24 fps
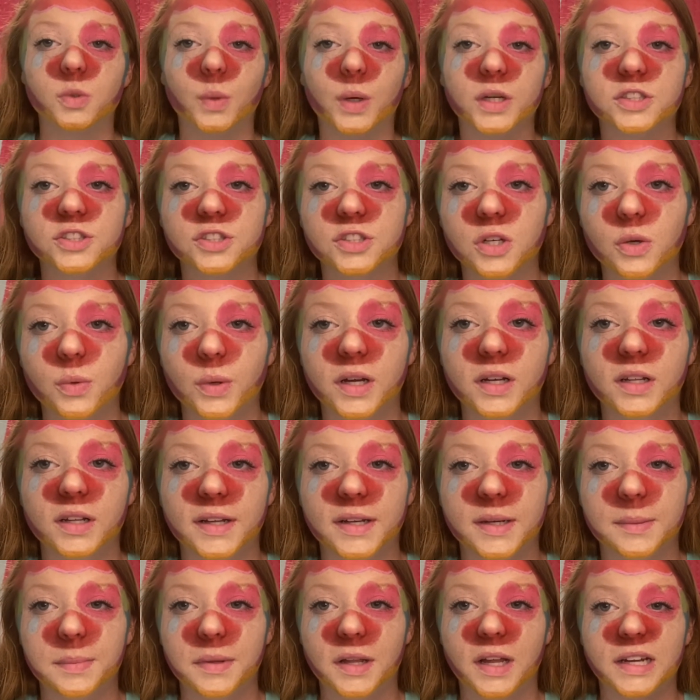I just quickly
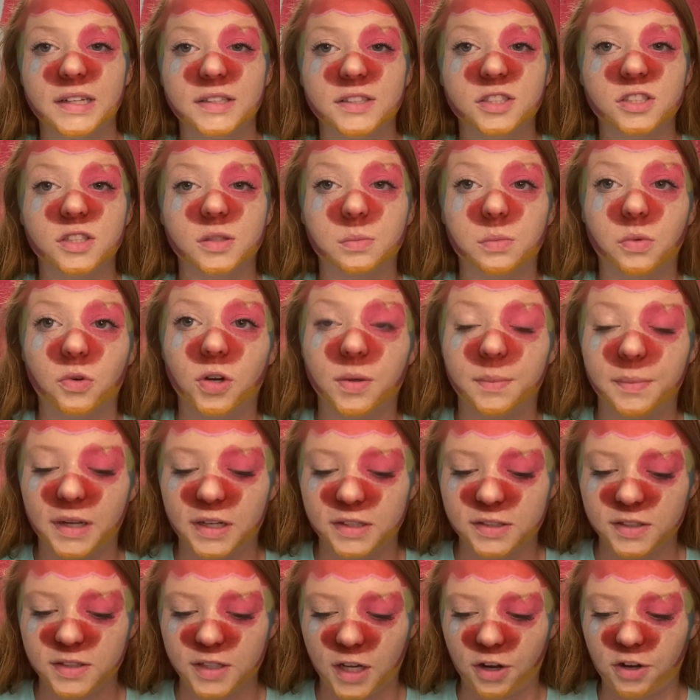applied some more
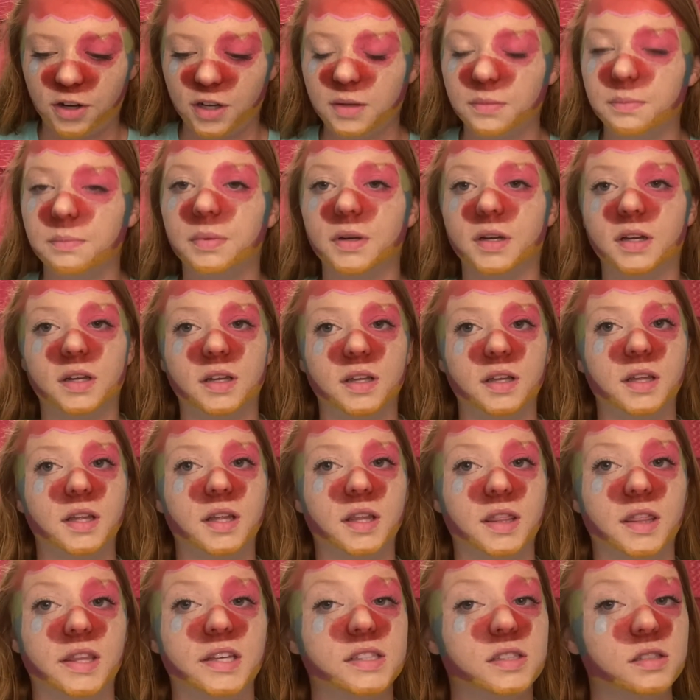mascara, but
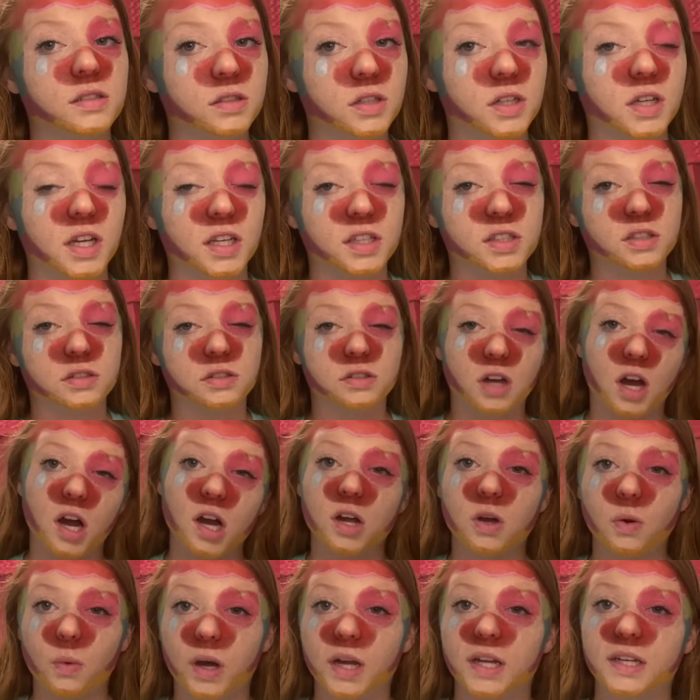this look is not
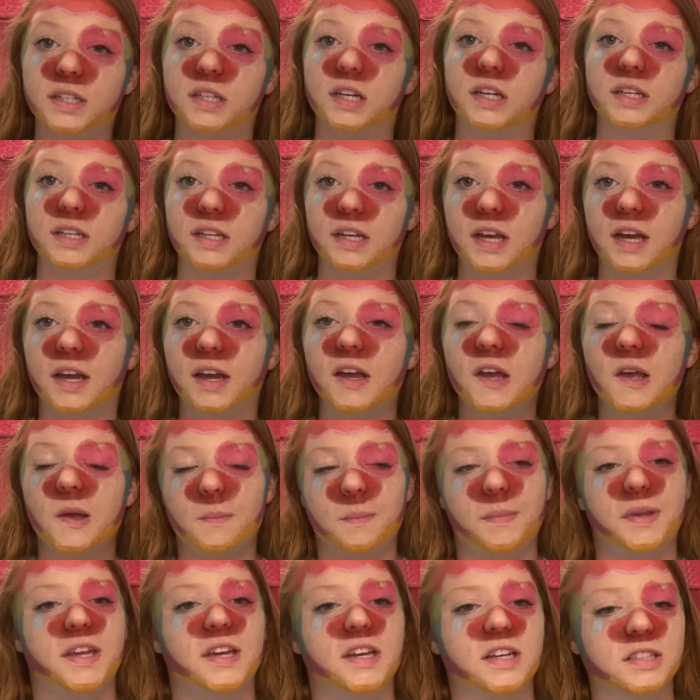quite done yet
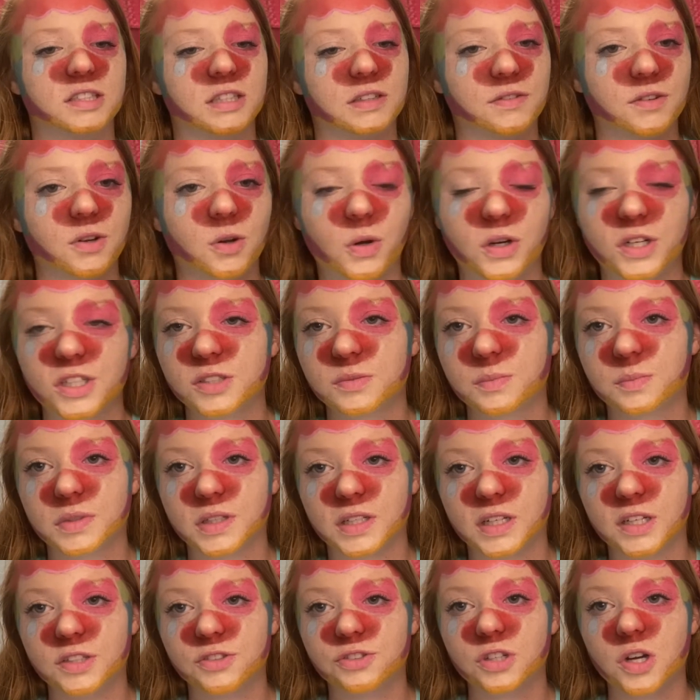because of course
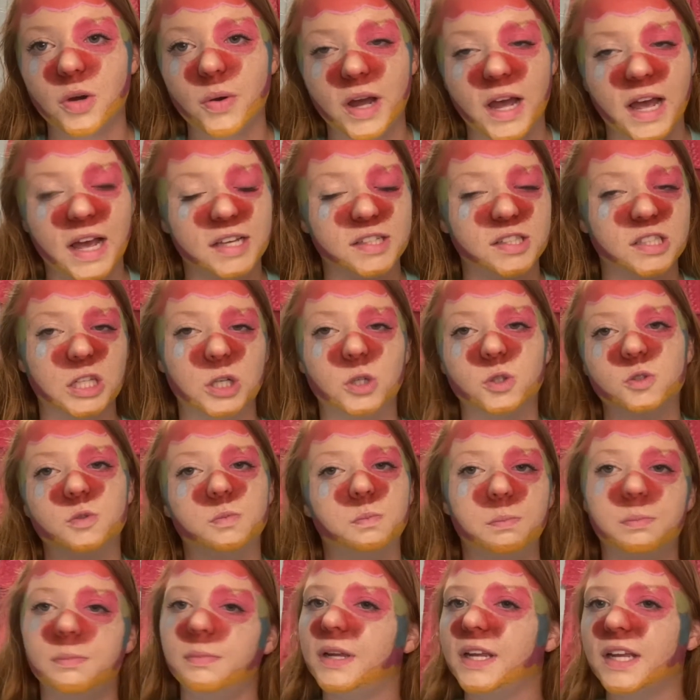Pietro has those
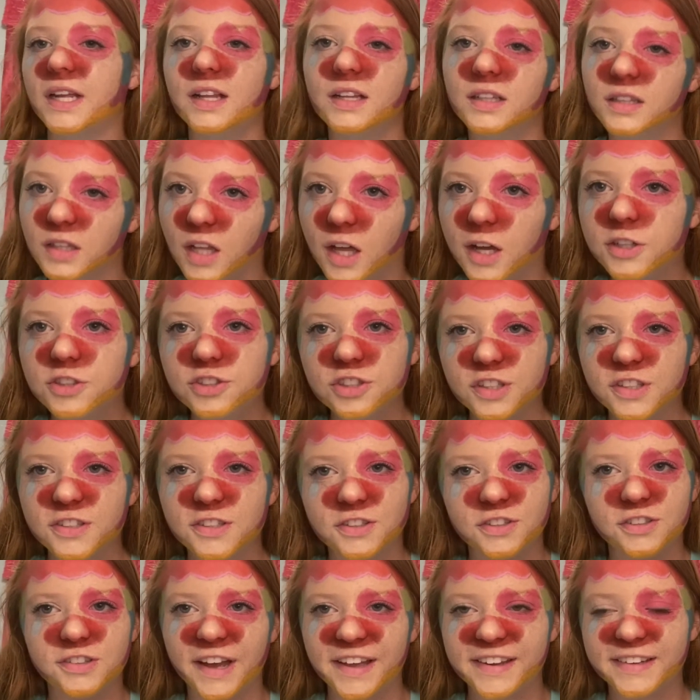big luscious
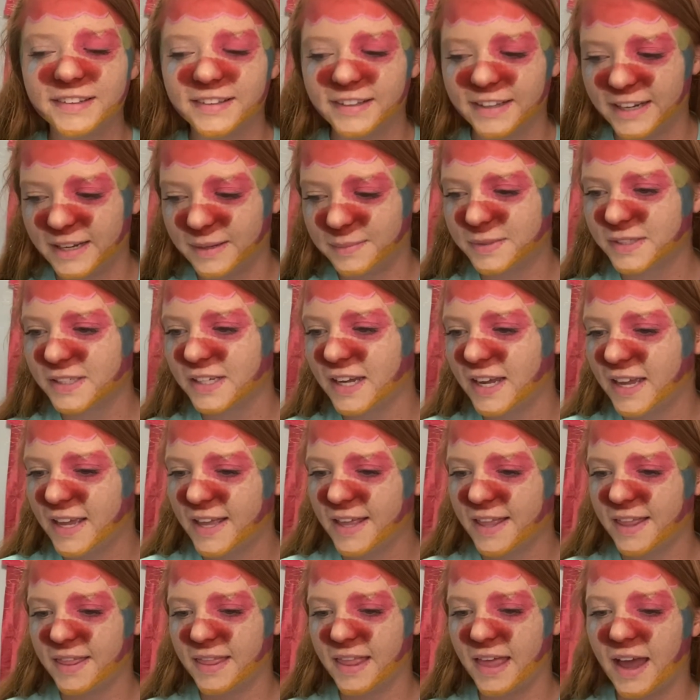red lips
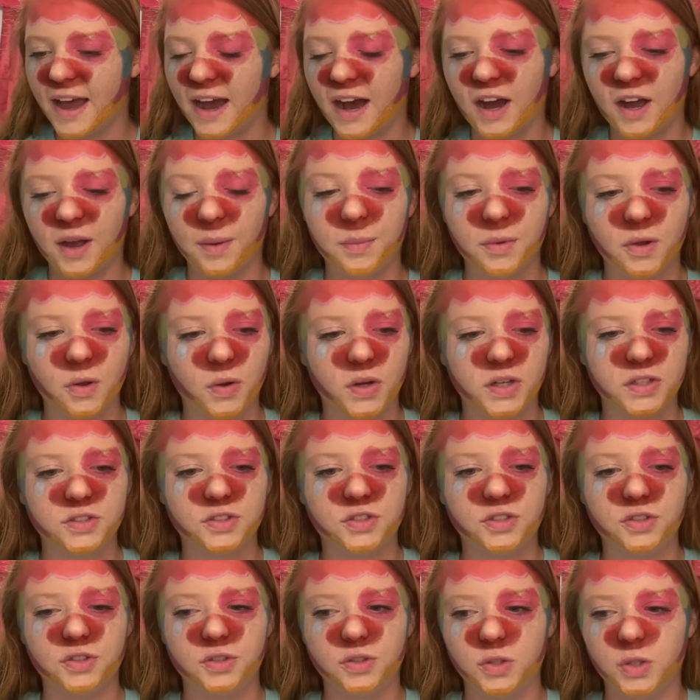that I'm going
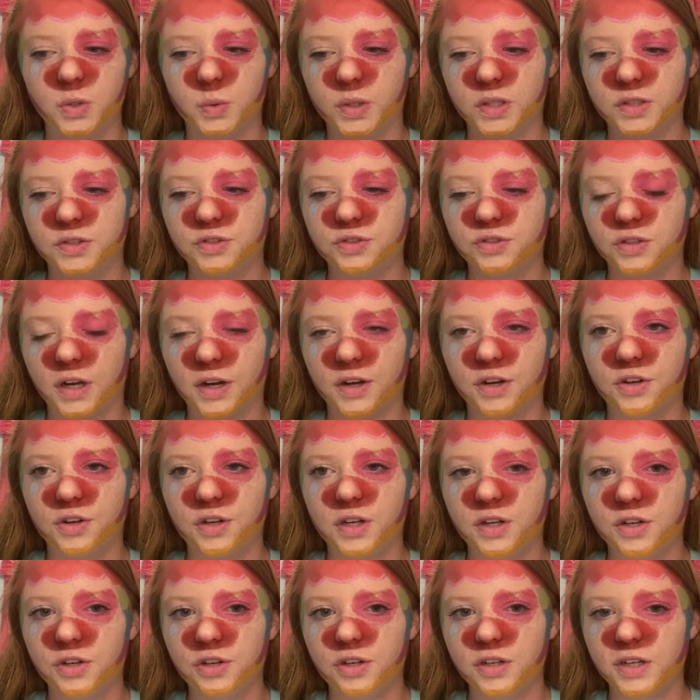to try to
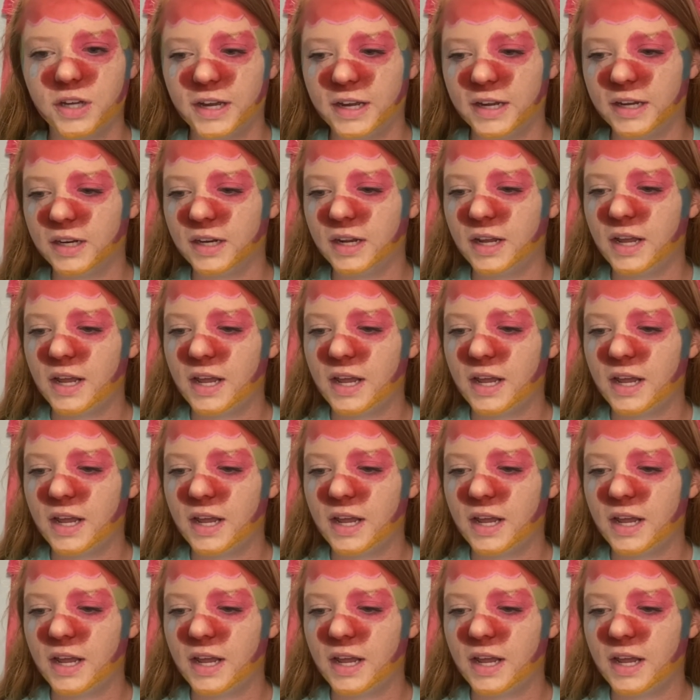recreate.